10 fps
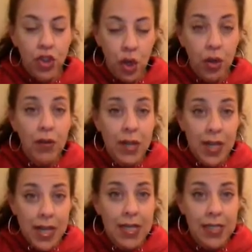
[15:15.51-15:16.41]
So you
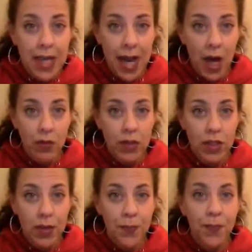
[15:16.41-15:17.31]
need to set
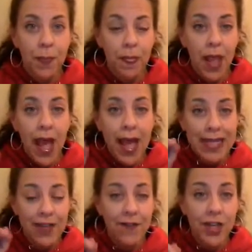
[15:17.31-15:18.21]
out
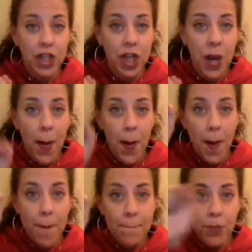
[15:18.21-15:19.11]
a division
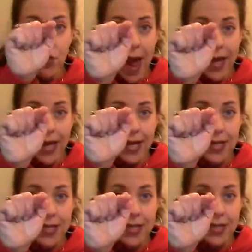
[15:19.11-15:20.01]

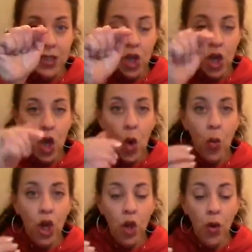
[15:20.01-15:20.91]
bracket
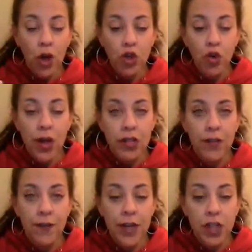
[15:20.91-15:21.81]
where you are
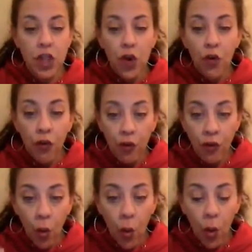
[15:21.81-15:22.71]
trying to fit
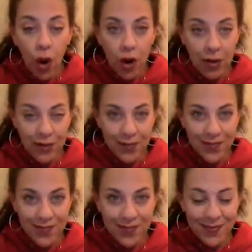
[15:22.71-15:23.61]
4
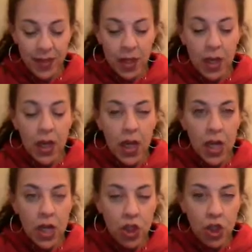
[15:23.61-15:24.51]

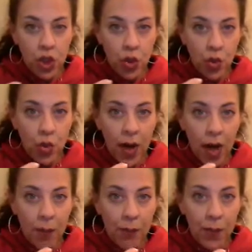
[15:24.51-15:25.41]
into
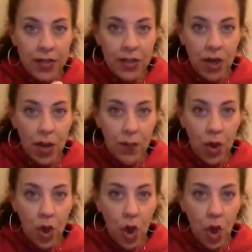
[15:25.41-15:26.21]
a bus stop